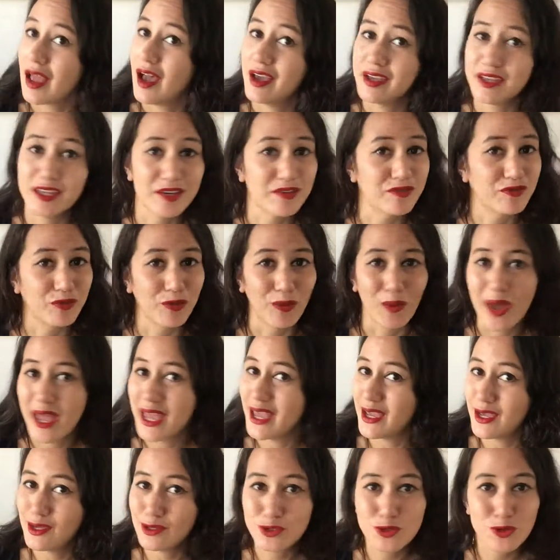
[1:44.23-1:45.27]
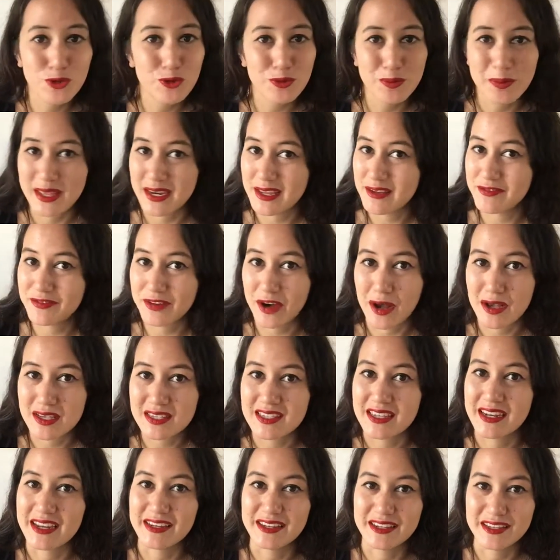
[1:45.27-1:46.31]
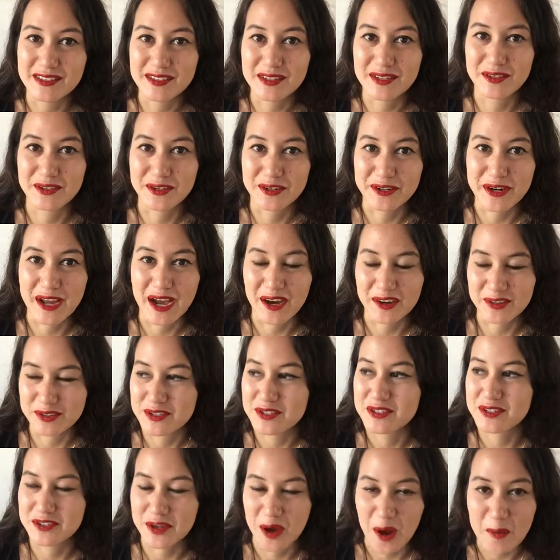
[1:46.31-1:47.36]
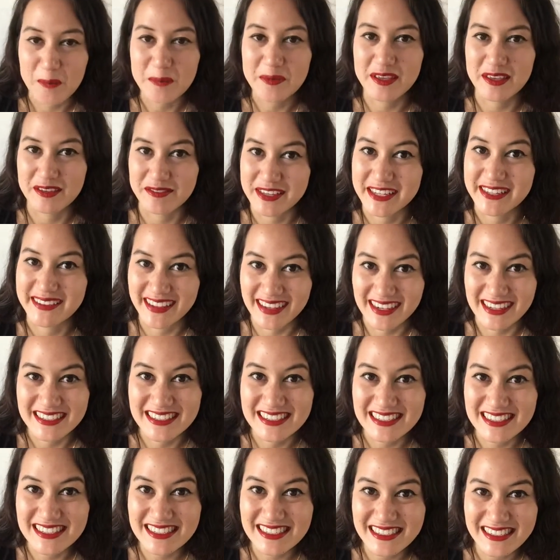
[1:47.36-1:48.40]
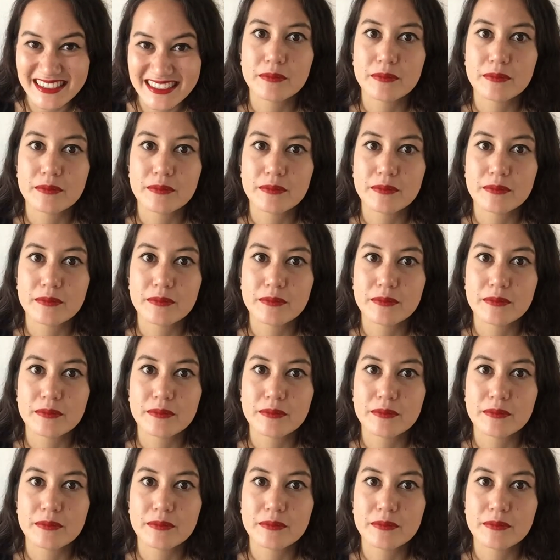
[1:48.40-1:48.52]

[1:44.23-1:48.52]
I give way too many fucks and I need to learn how to stop giving less.